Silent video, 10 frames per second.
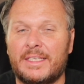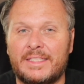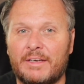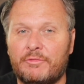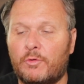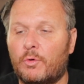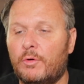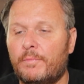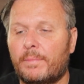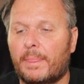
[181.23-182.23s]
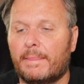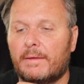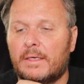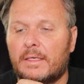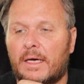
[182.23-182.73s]
It's the f4
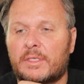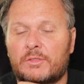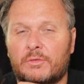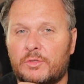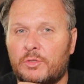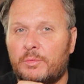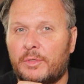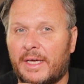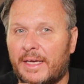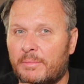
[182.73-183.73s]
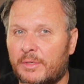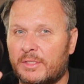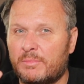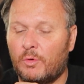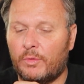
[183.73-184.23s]
so it's not the 2.8, but
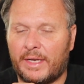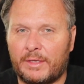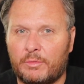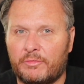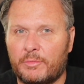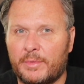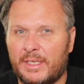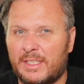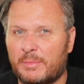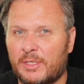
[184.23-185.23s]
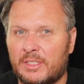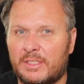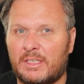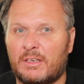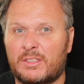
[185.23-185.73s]
it's more than adequate for me, especially
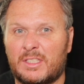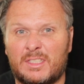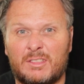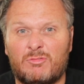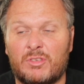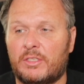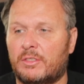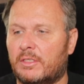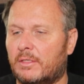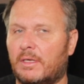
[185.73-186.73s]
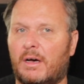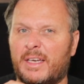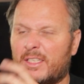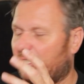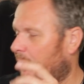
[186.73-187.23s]
as the R6 is really good at
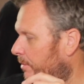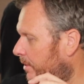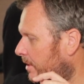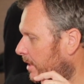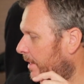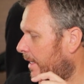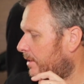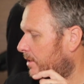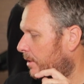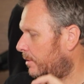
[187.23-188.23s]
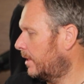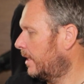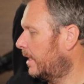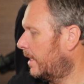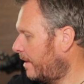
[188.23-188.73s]
ISO and things like that. So
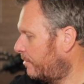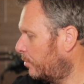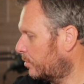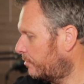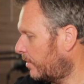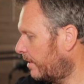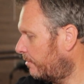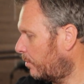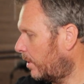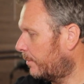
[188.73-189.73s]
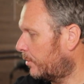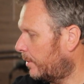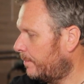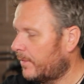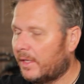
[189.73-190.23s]
F4 is fine for what I'm
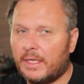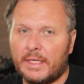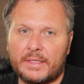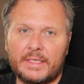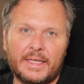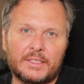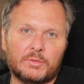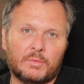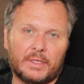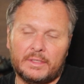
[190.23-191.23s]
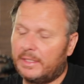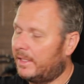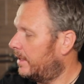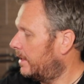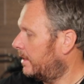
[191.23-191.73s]
doing. The next one
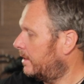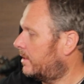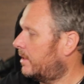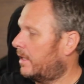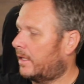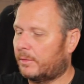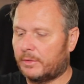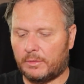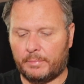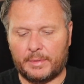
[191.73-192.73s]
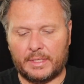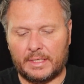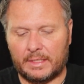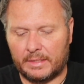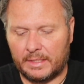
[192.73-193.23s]
is going to
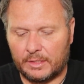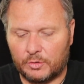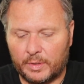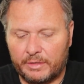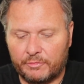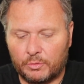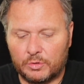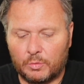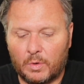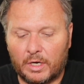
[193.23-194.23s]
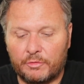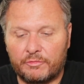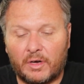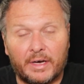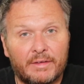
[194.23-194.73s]
be the 24 to
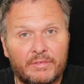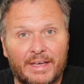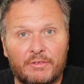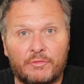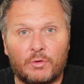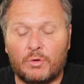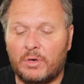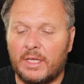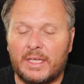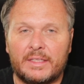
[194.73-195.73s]
105 F4.